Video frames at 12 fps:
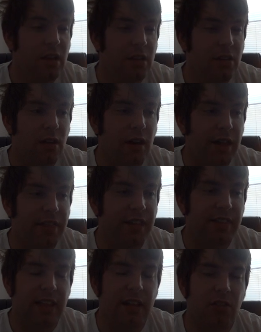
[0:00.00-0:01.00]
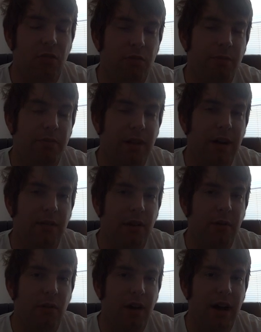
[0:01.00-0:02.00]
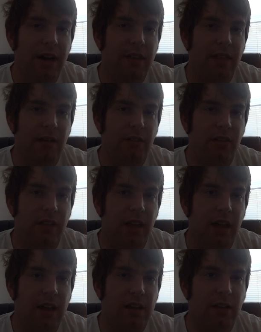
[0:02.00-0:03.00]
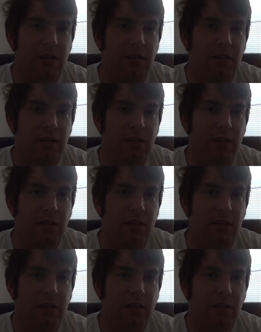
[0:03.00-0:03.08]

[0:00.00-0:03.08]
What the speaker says: So I think that's probably why that was the case.